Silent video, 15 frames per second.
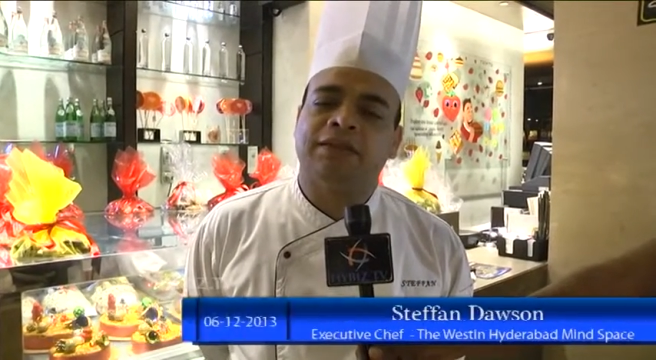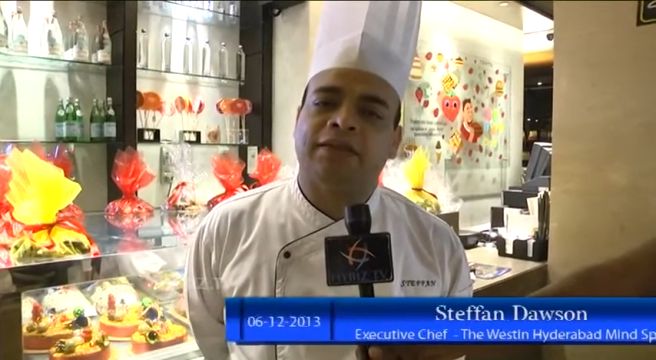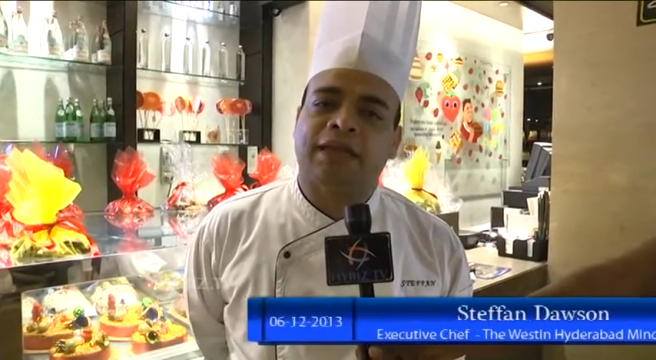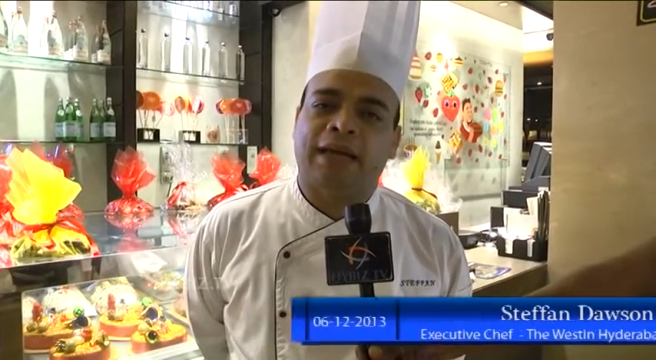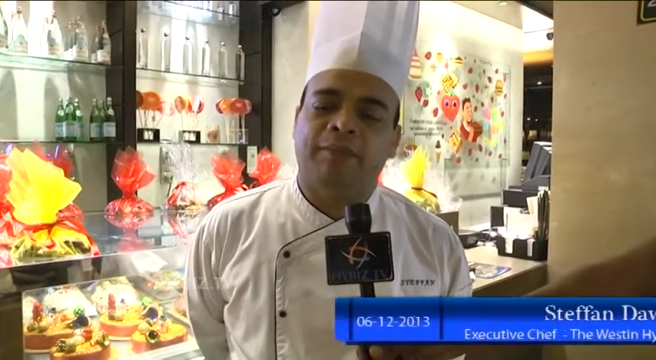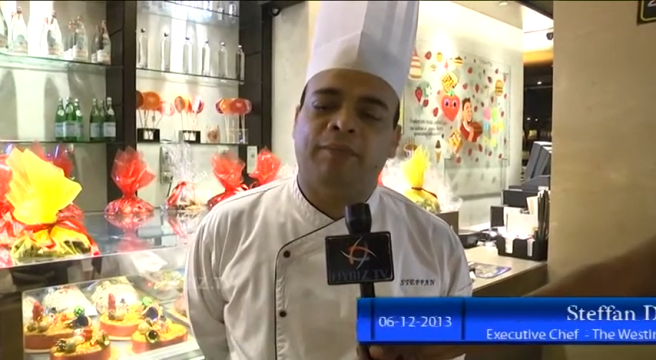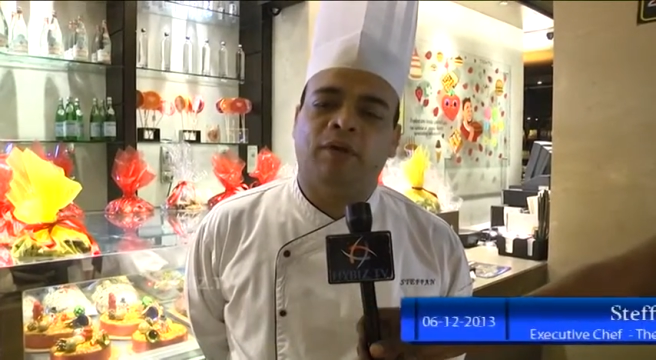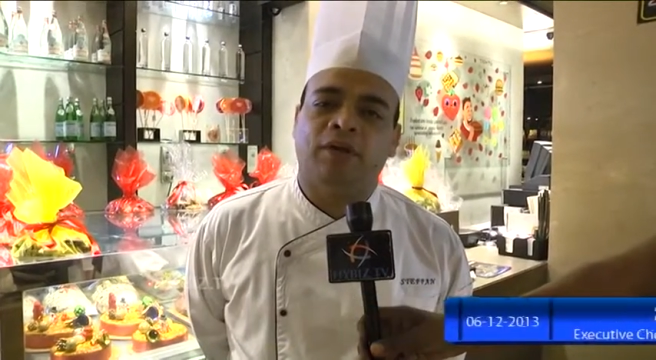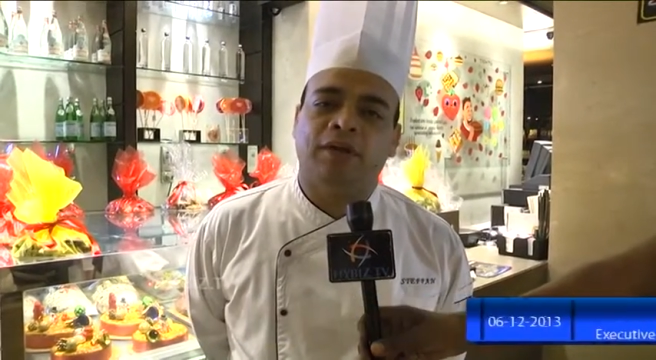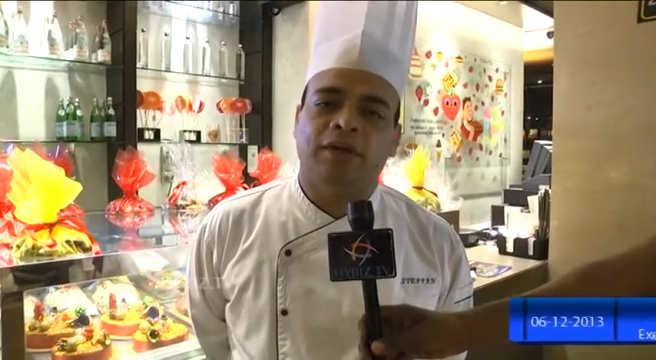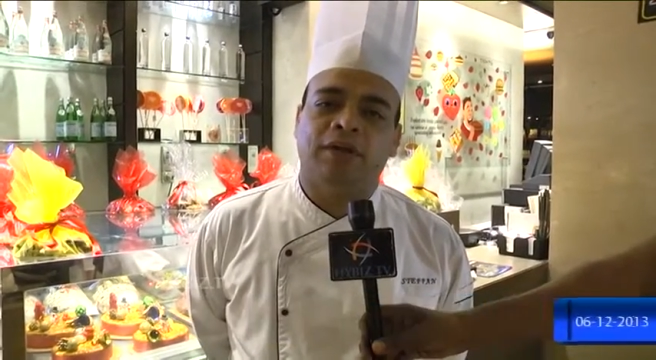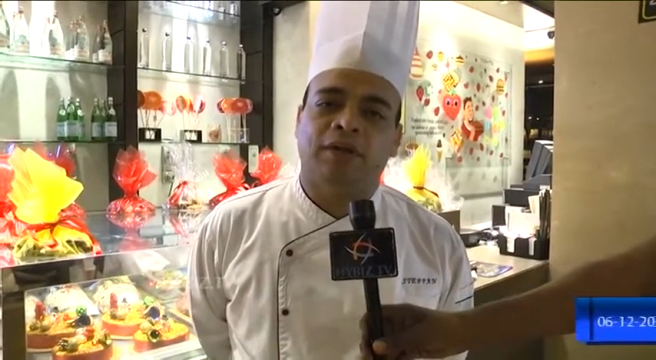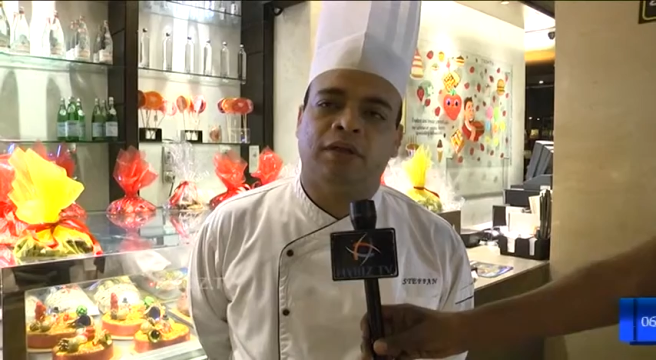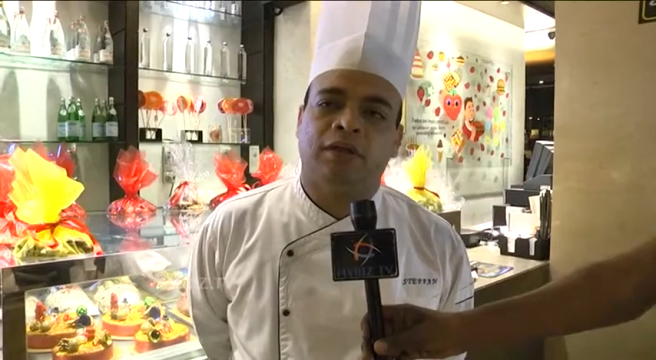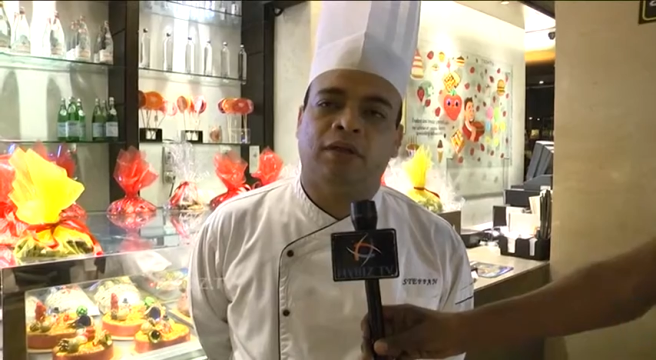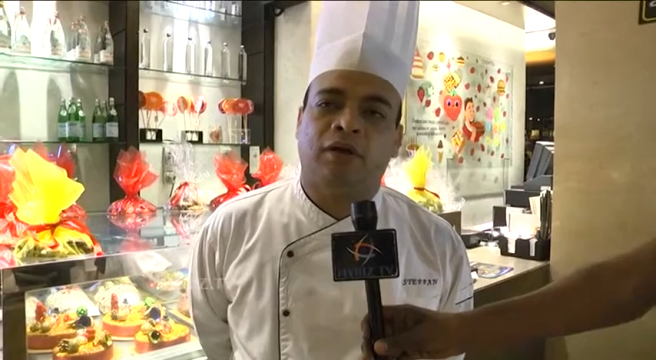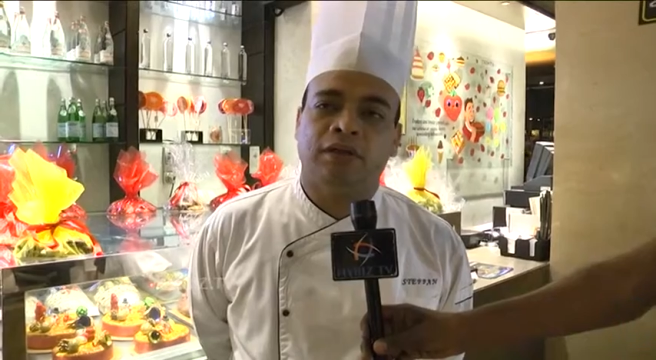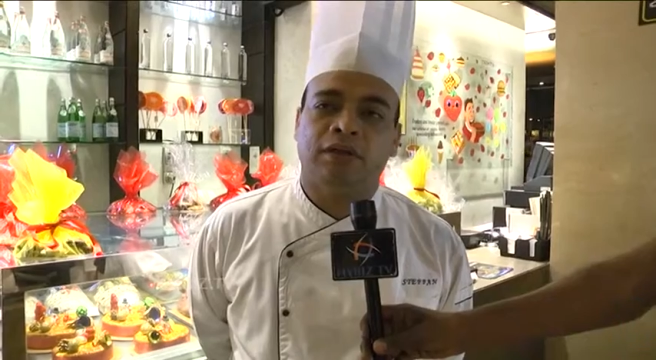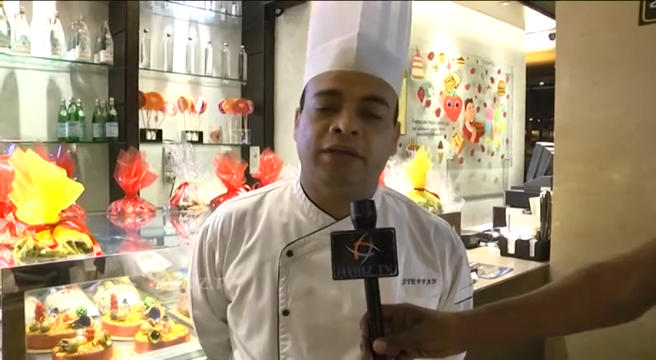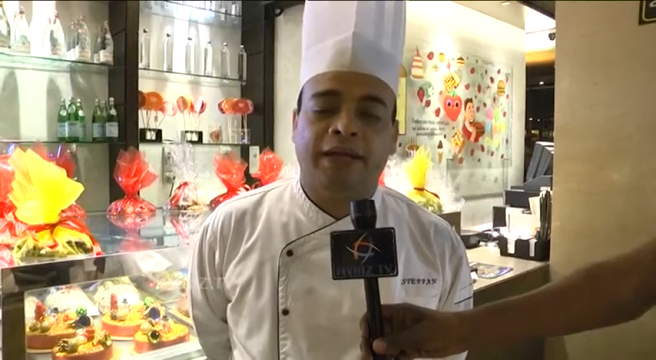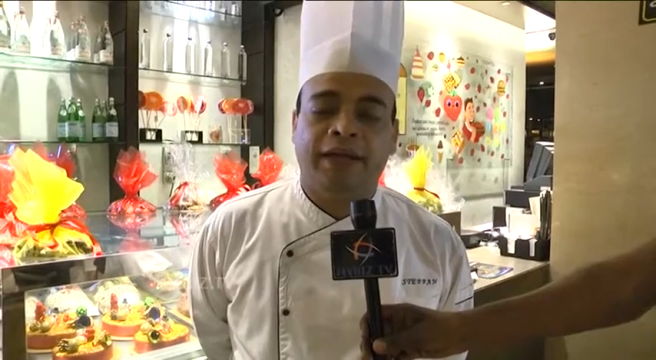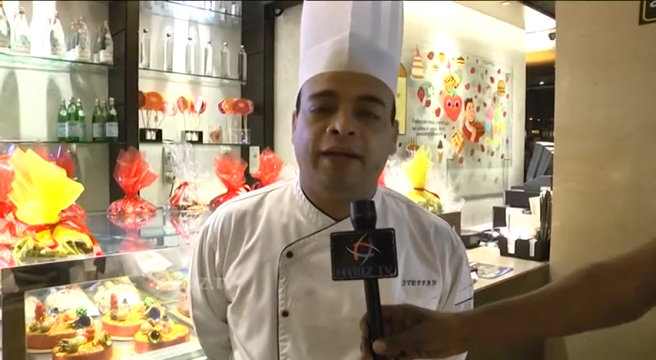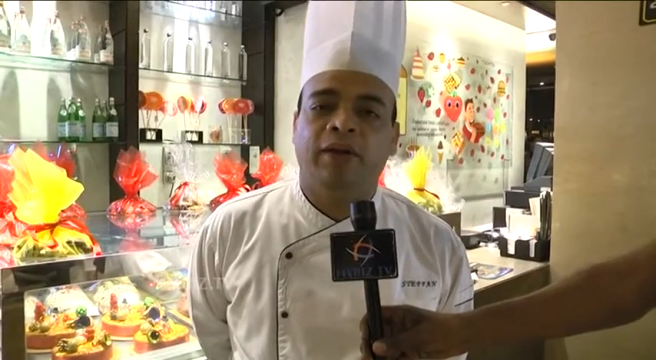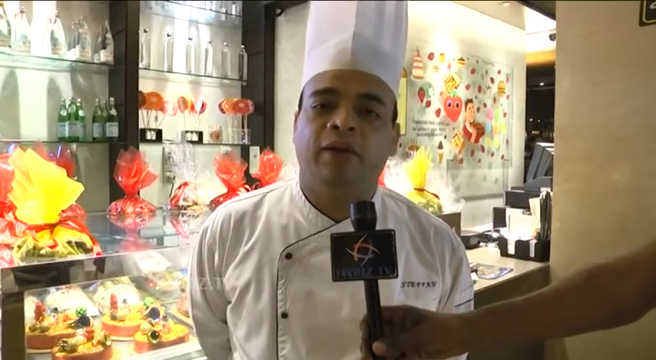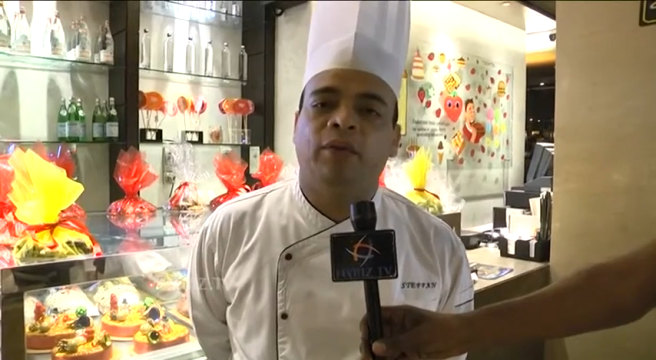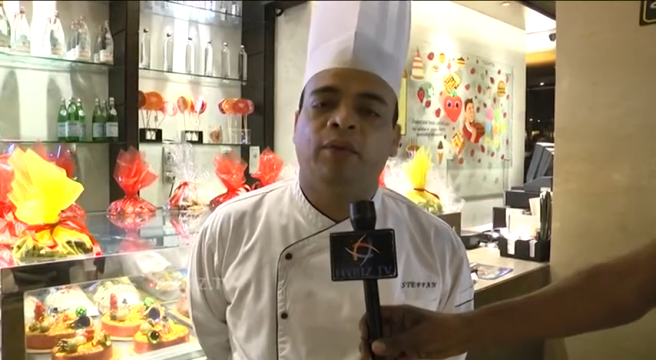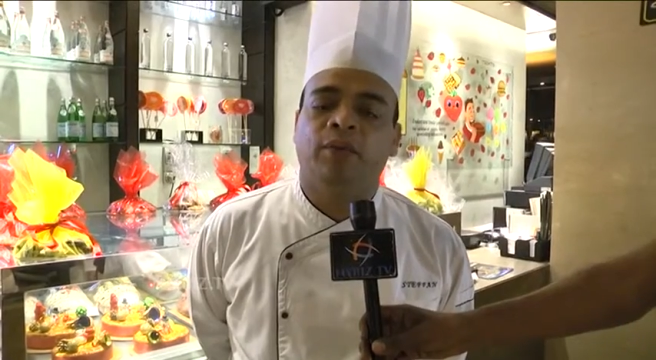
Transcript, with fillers: the time or the or the day